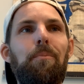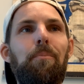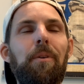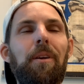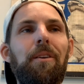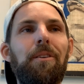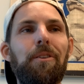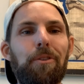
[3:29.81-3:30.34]

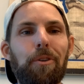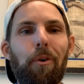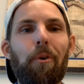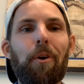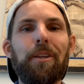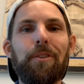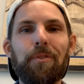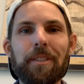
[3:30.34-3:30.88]
being
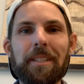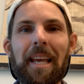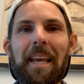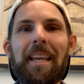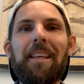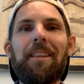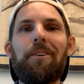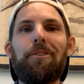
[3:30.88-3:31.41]
notorious for
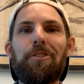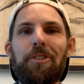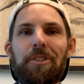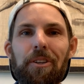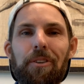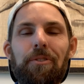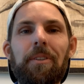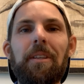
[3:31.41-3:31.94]
taking those
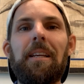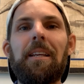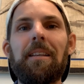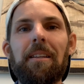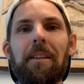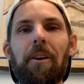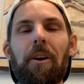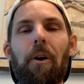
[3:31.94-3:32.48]
children
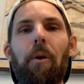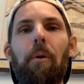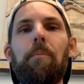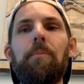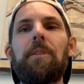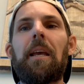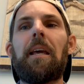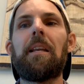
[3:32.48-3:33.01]
into their
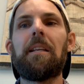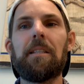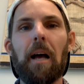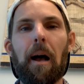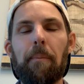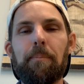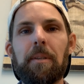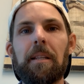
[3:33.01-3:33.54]
homes and
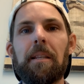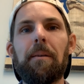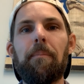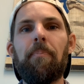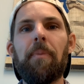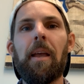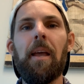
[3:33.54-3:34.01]
adopting them